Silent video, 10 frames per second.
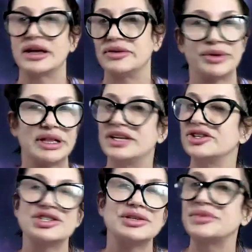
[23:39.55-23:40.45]
The
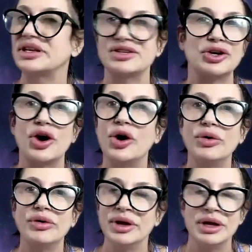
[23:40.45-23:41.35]
relationship doesn't
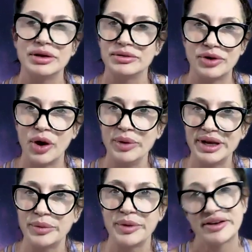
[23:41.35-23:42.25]
go
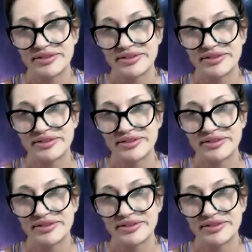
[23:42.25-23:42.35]
anywhere.